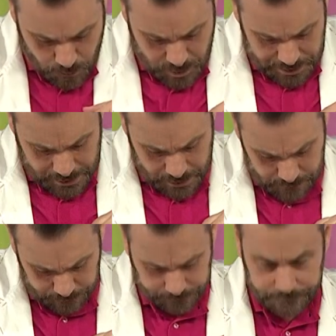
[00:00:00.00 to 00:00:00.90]
wonder
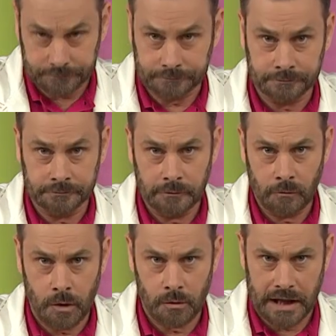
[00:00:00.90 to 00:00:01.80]

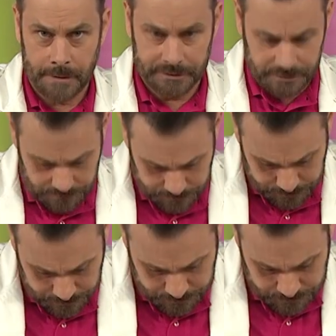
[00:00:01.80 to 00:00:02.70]
what will happen
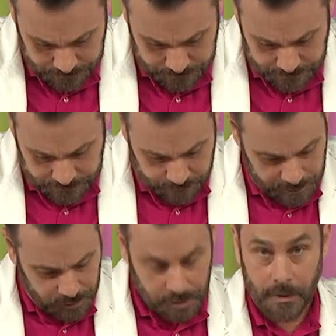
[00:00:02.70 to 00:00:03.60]
if we
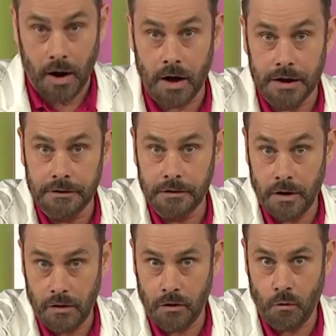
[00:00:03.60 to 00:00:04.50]
put it behind
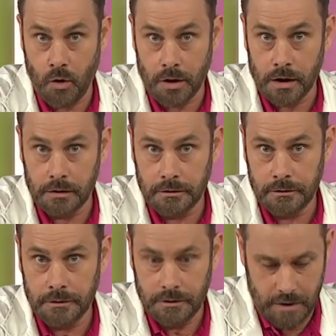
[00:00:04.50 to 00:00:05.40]
the water.
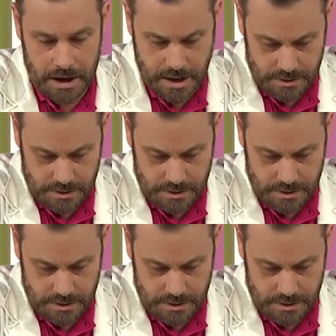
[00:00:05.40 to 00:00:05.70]
You ready?